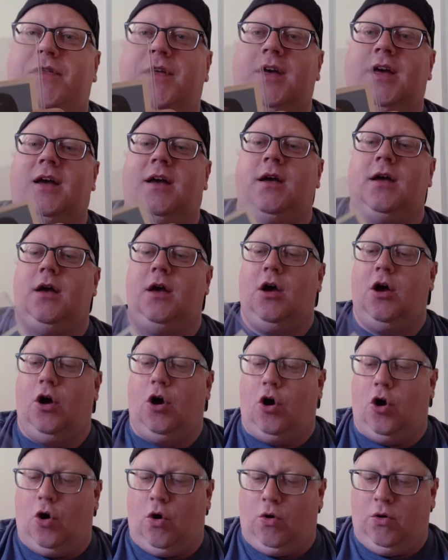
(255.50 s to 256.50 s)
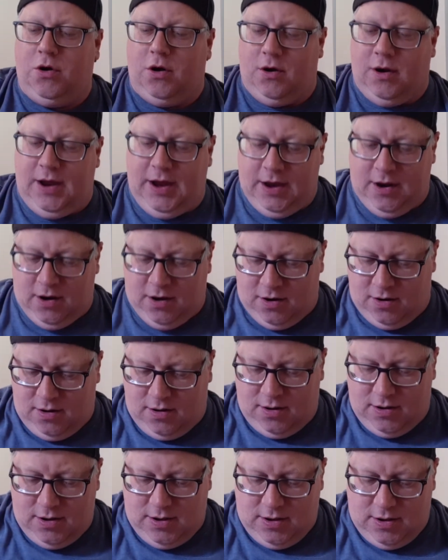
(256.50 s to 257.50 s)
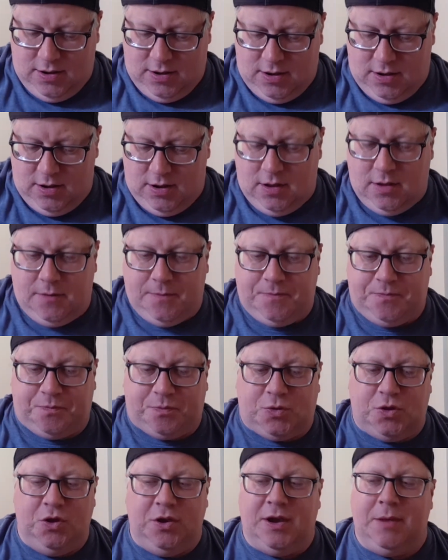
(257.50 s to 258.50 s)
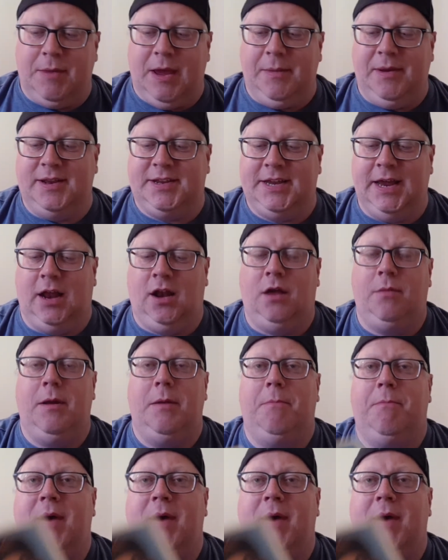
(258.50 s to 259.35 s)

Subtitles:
the holder here, you can maybe see a little bit